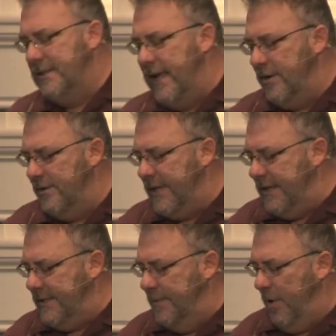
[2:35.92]
letter
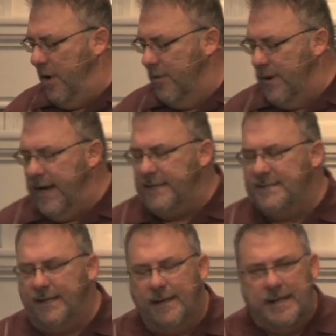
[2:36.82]
that Paul
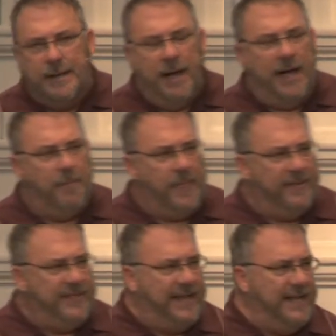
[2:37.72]
writes that
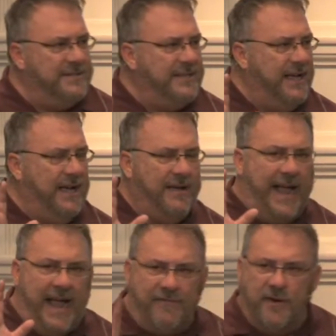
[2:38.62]
that his
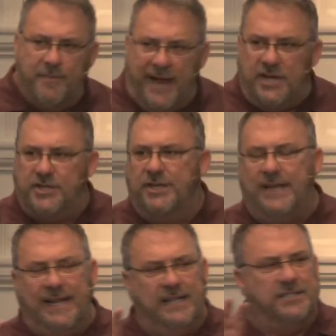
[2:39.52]

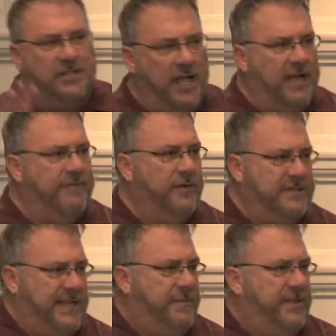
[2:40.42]
affirmation and his love for
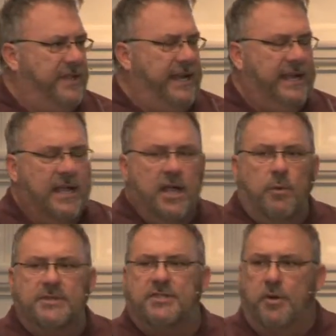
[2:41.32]
Timothy
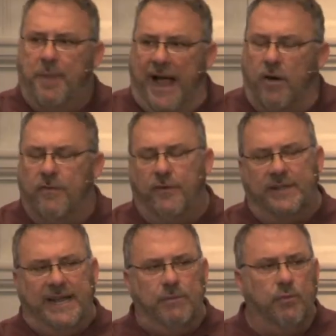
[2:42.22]
was so
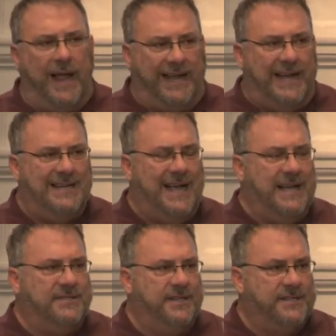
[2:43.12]
powerful that he
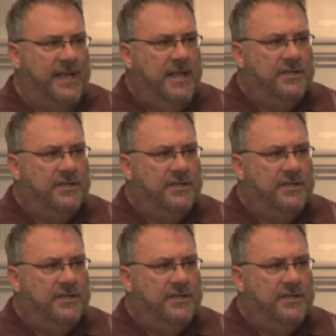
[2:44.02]
recognizes